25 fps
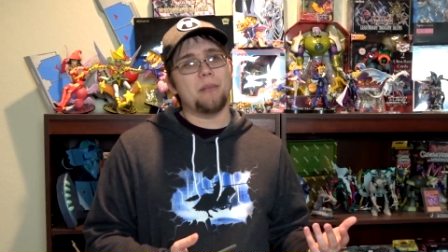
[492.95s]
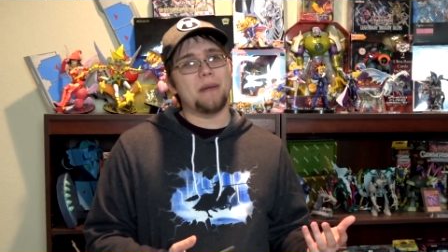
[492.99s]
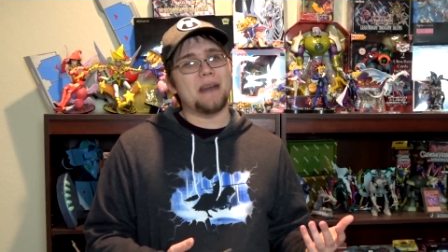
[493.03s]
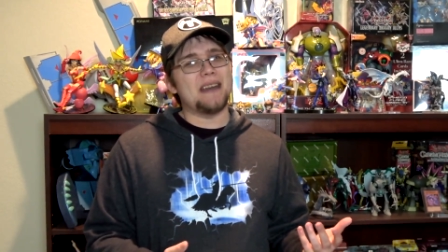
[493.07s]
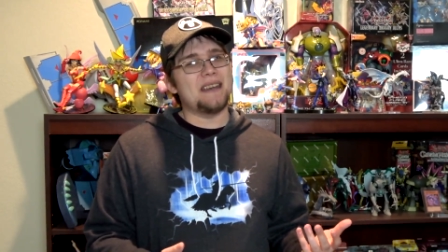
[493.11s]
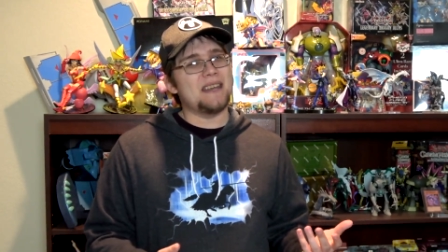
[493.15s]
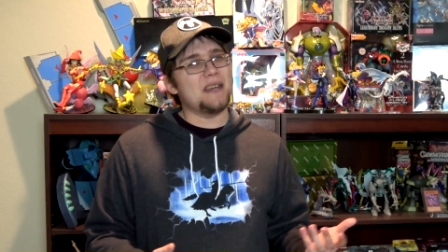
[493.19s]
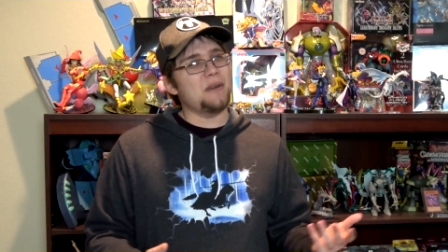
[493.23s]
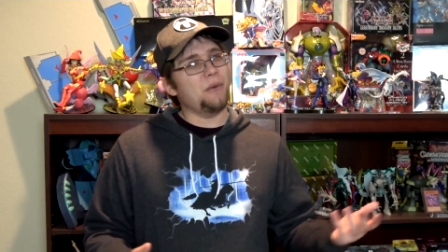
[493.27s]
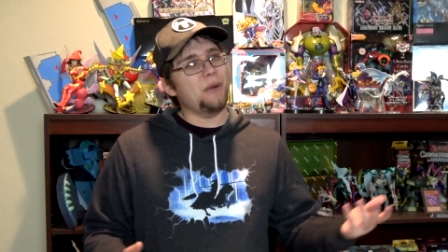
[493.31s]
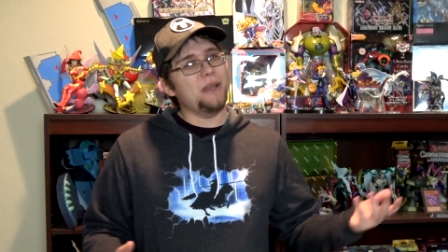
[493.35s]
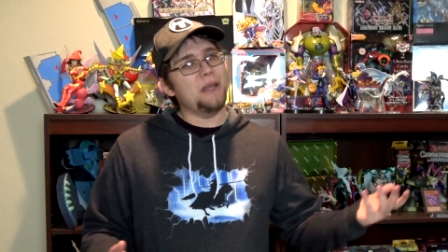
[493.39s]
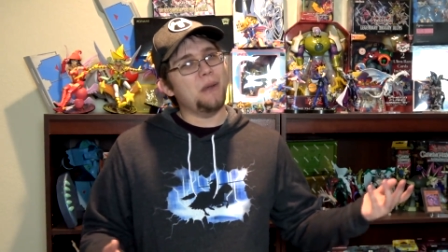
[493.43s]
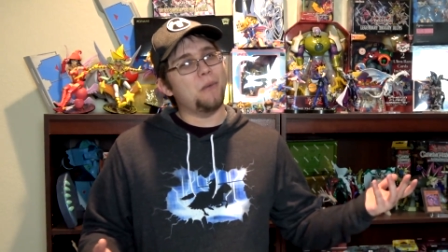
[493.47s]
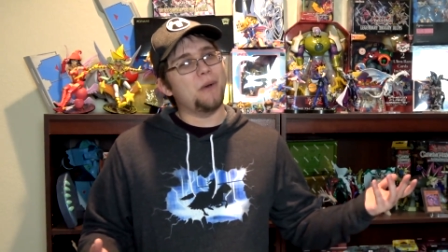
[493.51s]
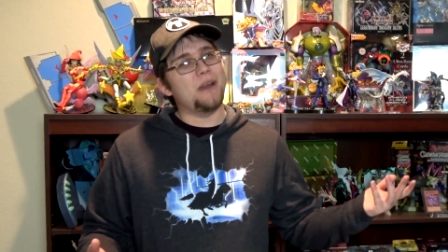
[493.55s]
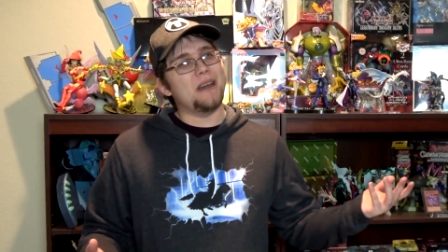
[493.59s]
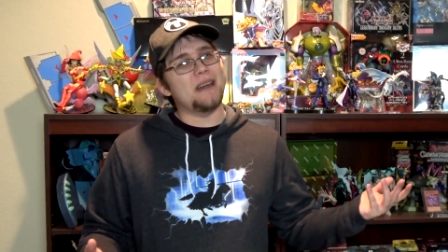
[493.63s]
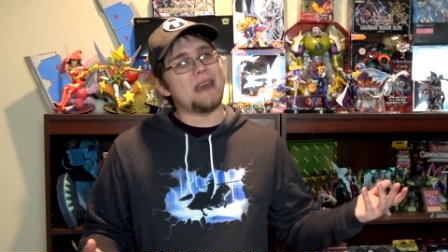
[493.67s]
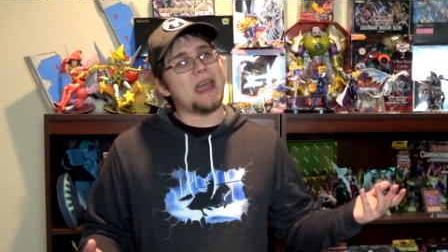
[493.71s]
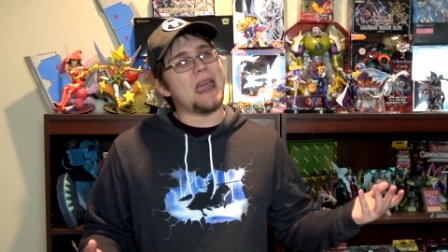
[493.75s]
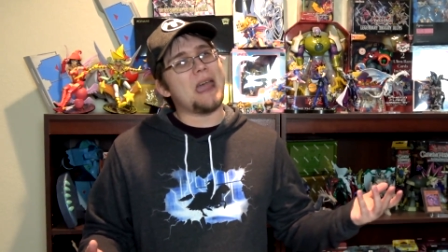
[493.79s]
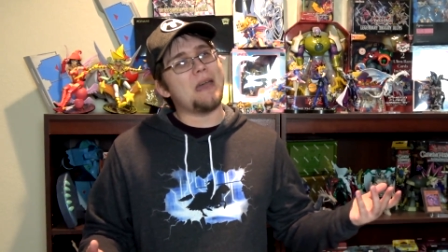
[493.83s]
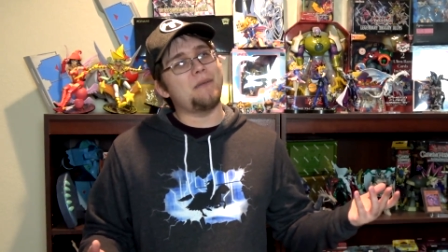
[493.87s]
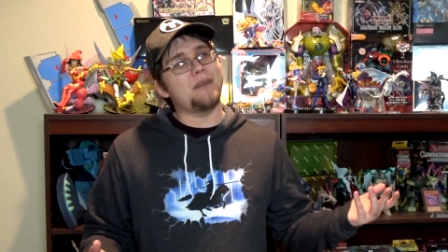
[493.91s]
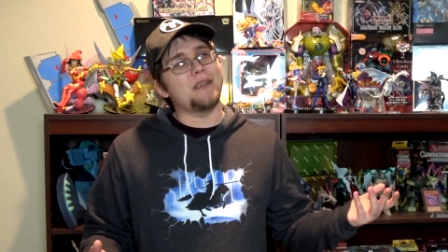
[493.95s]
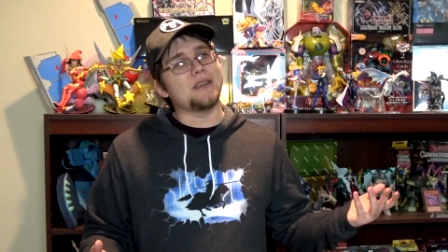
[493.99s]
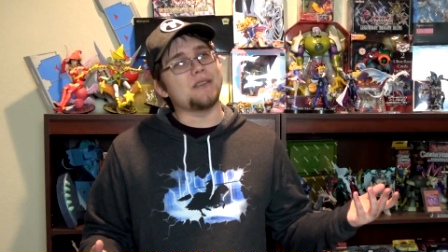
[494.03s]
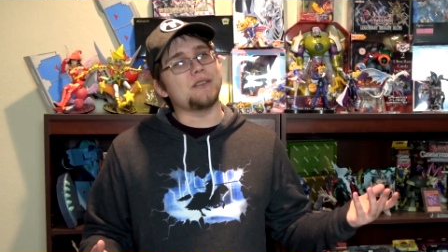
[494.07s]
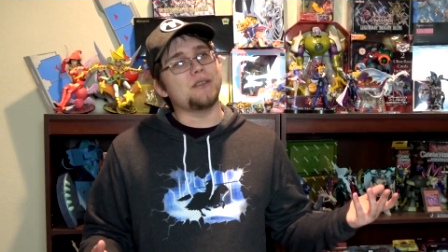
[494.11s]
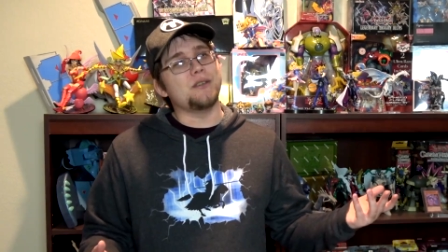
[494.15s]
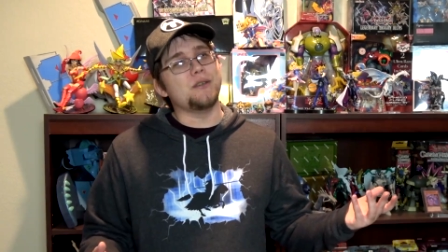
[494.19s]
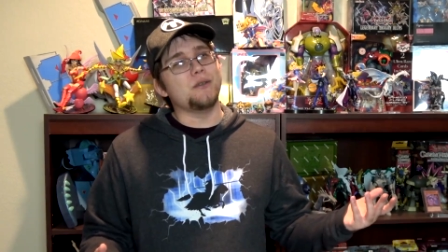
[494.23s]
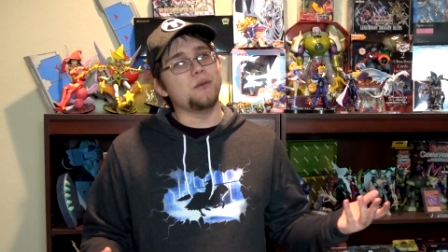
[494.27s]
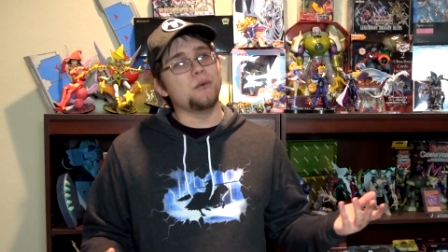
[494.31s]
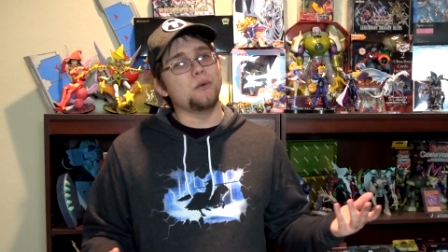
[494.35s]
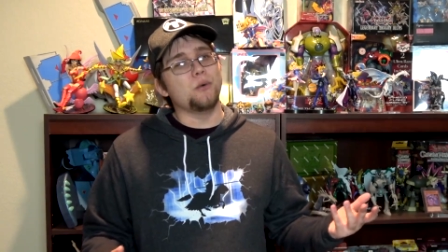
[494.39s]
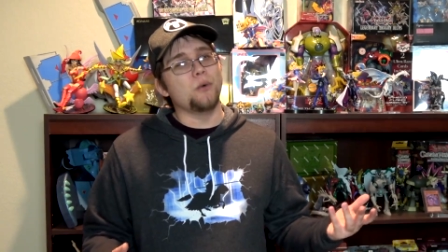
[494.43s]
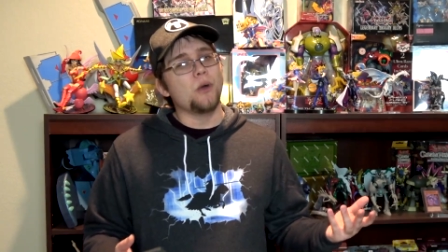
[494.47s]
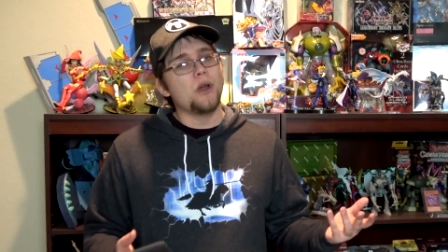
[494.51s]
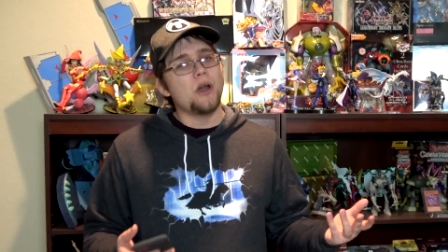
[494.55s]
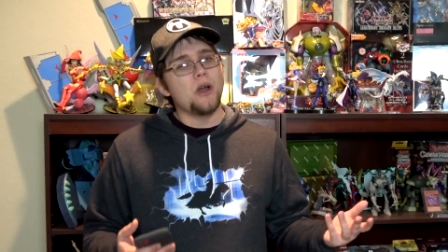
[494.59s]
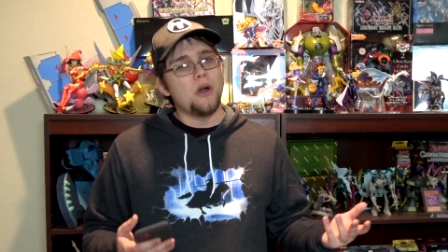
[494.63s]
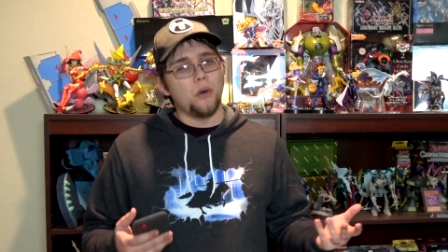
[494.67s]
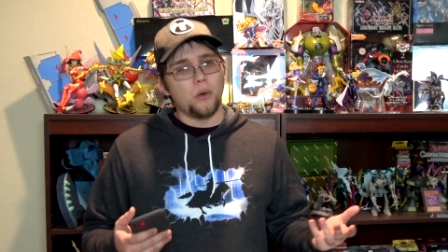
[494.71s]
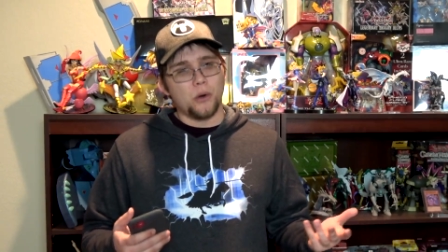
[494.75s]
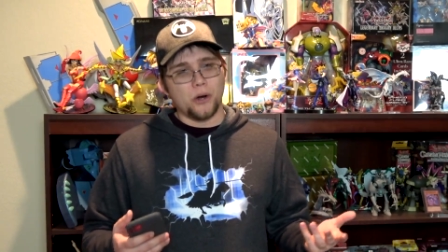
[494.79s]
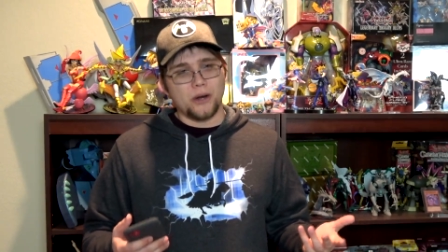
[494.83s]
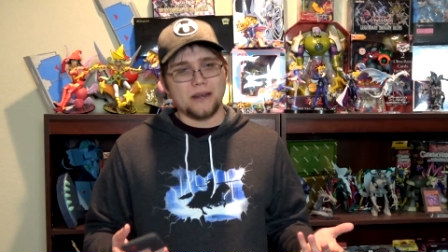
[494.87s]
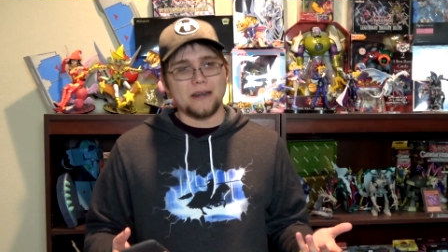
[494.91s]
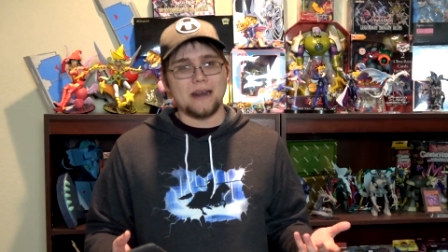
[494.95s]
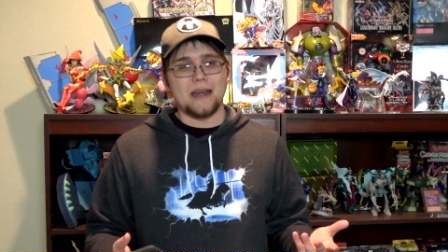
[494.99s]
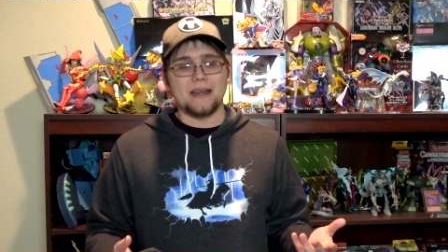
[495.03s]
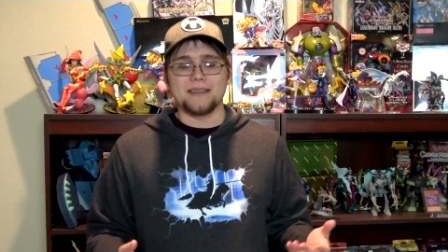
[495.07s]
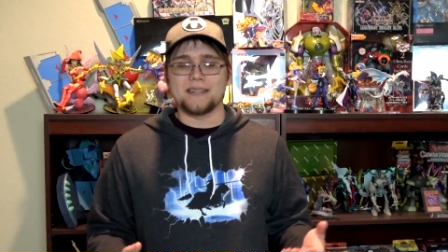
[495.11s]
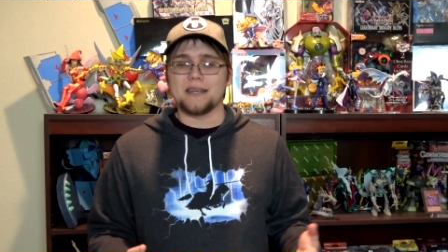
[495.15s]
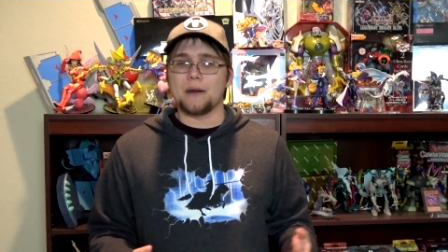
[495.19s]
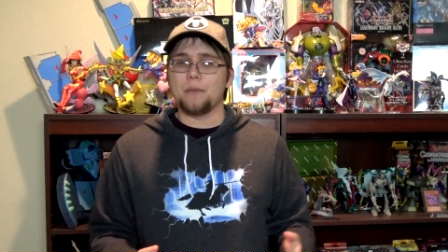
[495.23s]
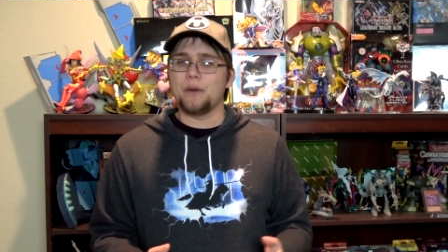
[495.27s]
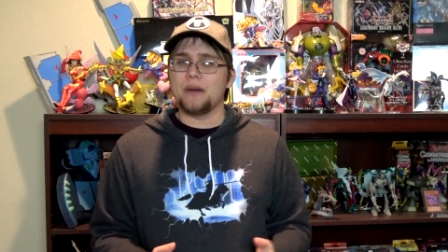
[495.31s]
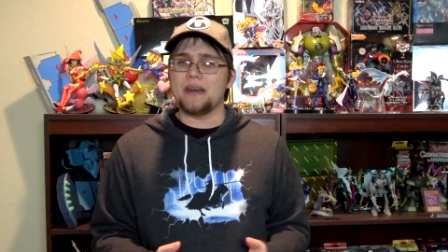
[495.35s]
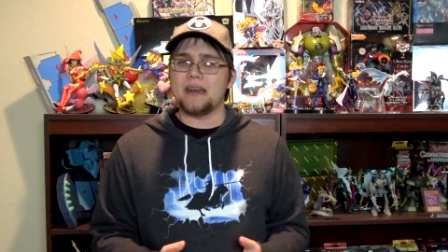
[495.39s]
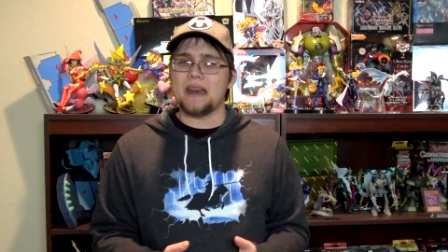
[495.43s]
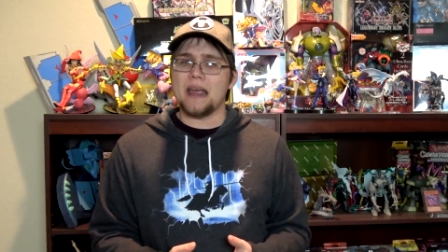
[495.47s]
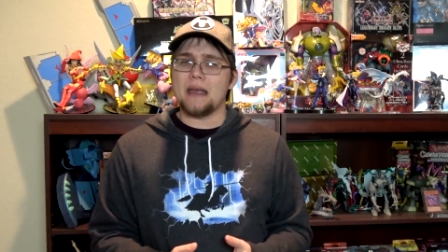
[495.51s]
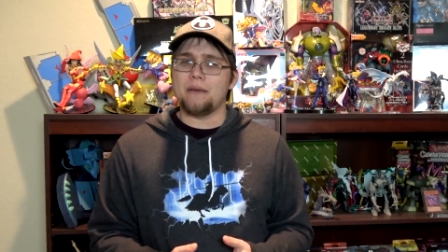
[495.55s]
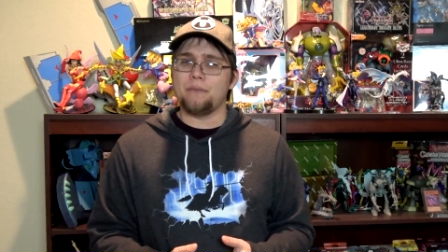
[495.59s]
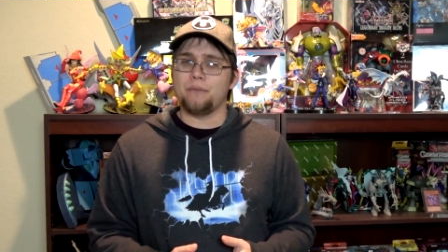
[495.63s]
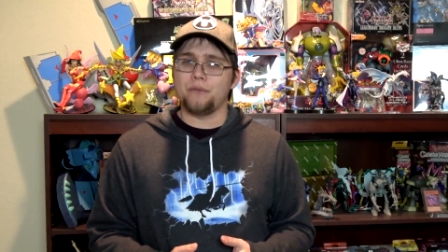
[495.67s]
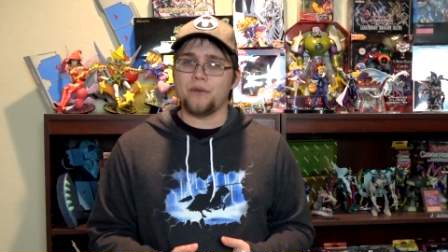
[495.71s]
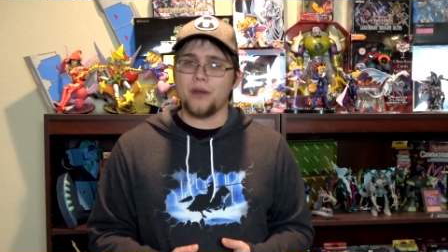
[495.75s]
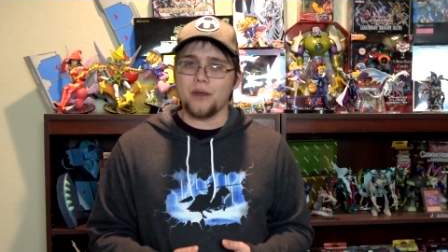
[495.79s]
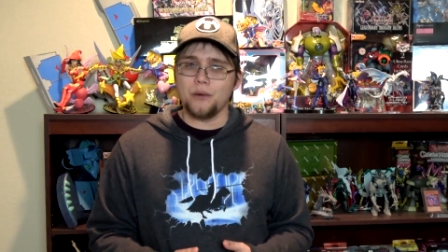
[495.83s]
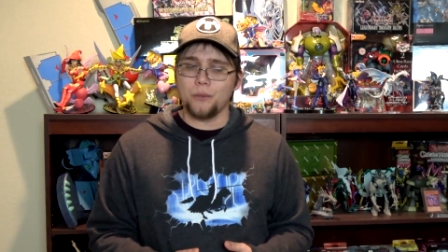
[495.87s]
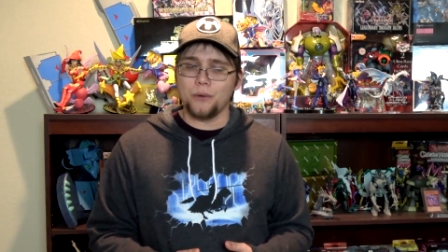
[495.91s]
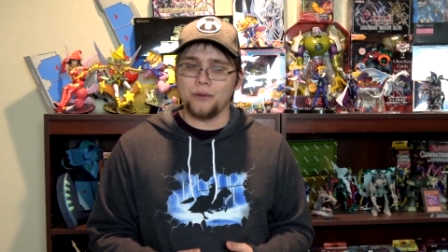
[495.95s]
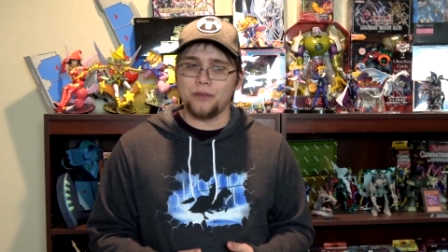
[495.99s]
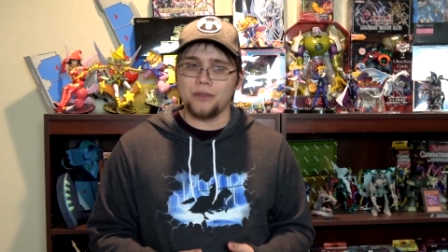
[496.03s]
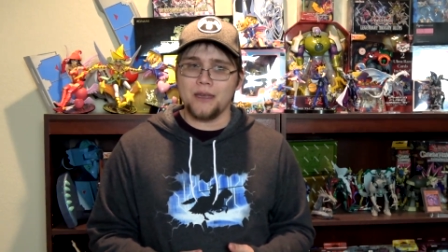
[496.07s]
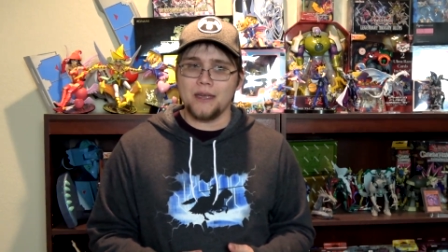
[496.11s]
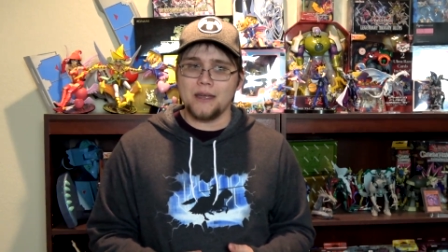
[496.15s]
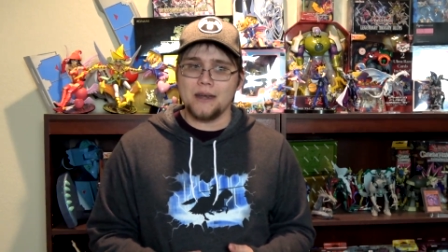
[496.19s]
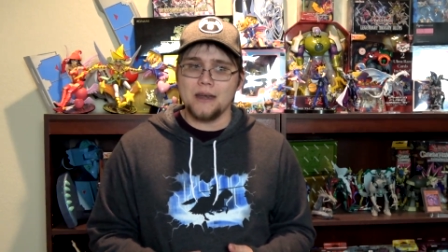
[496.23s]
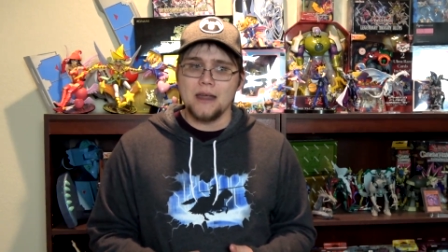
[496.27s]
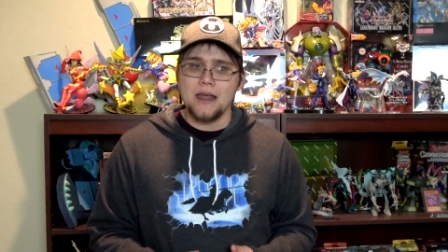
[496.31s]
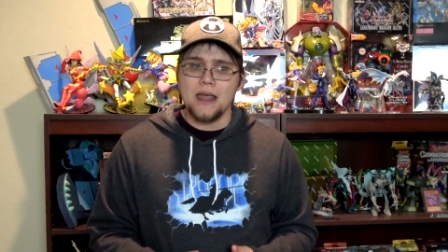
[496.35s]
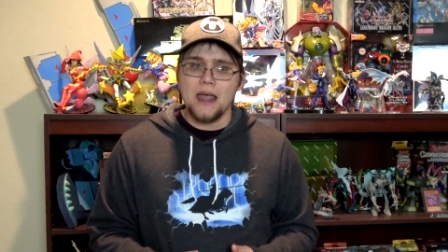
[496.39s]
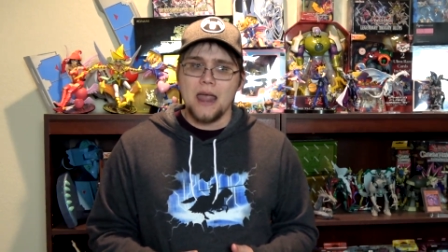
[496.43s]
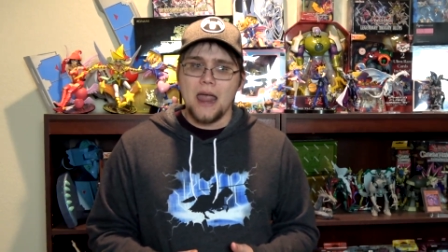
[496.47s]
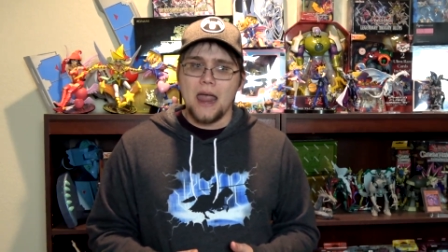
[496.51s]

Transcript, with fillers: but I didn't really want to have it too organized. I wanted to have fun with it